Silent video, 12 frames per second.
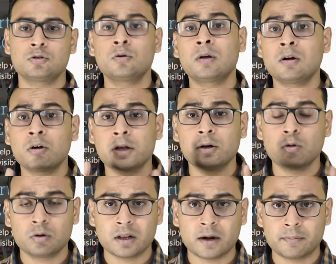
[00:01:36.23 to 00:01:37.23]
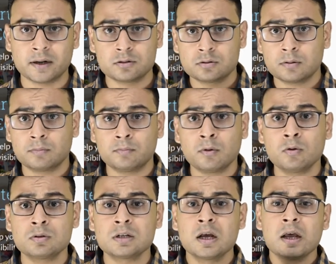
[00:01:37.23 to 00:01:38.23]
So you cannot ignore that part.
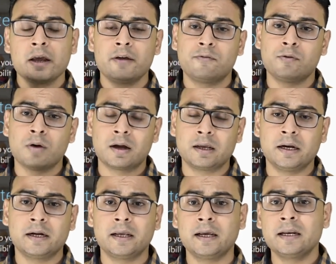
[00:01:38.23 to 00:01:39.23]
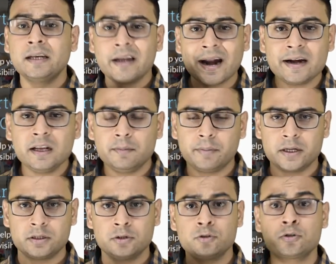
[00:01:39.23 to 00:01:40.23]
Suppose if you are creating any landing
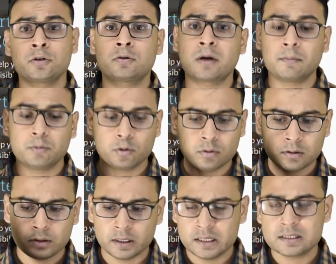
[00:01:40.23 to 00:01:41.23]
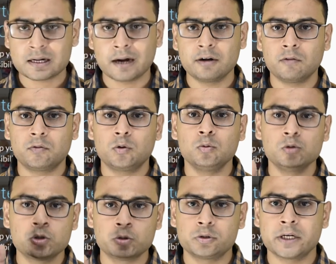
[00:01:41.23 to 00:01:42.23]
page, then you should come to these kind of
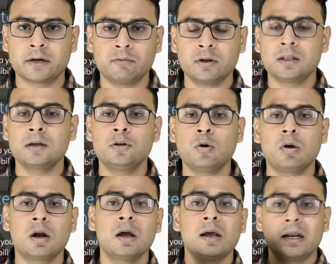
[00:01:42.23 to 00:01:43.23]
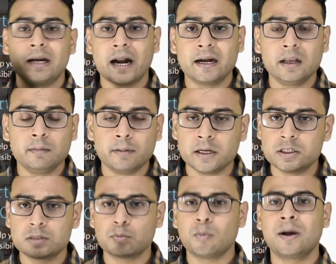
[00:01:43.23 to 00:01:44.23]
tools to check whether your landing page
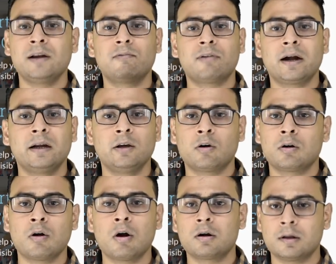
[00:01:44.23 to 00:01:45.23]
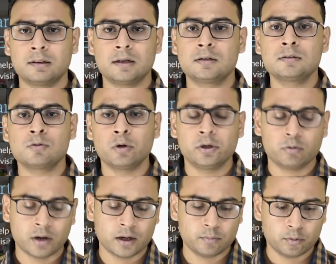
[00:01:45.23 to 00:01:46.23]
is mobile friendly or not. And that is going
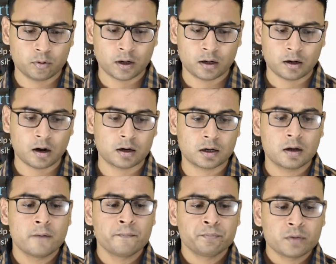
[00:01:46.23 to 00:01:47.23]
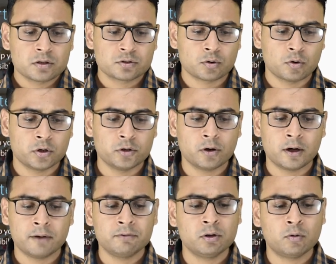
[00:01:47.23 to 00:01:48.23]
to help you a lot. So you are
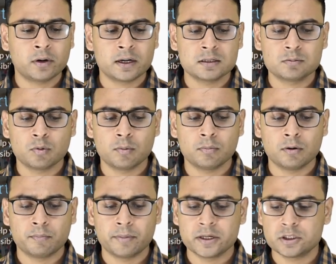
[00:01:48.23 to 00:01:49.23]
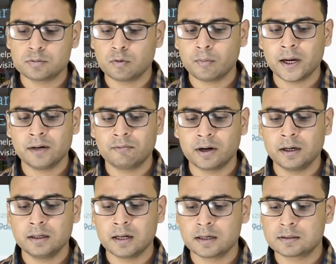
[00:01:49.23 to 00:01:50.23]
having over here page is mobile
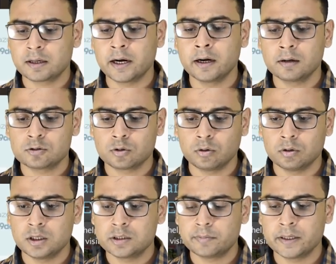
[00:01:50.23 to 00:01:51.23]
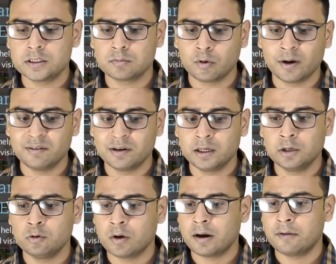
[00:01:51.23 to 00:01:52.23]
friendly. That's great. So this page is mobile friendly.
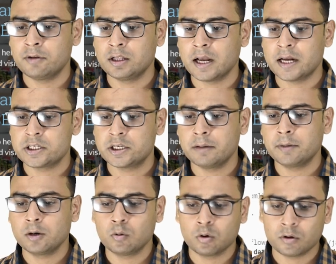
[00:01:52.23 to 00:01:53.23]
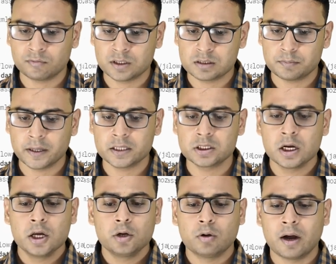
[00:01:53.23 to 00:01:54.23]
You are having the HTML code of this page.
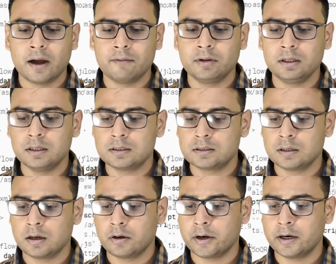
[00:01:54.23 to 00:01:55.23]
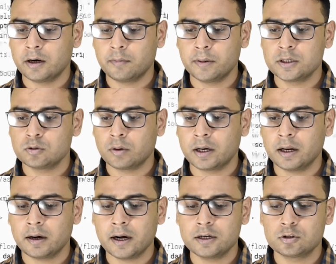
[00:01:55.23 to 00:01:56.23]
You are having this rendered page over here,
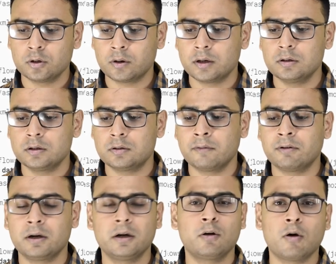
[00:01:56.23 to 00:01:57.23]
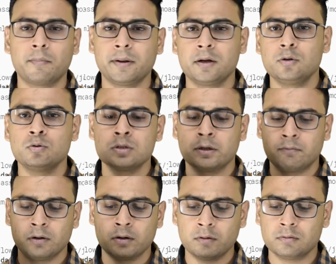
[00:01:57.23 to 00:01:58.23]
right? So you can definitely copy and use it
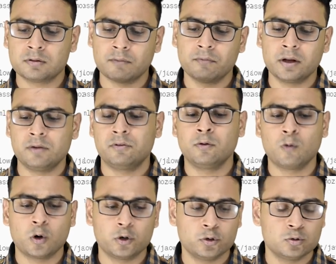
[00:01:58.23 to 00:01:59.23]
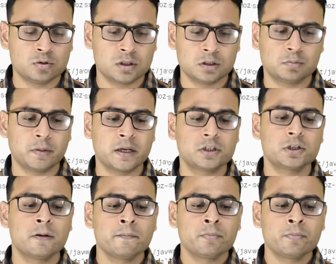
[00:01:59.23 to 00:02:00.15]
somewhere if you want to use this page.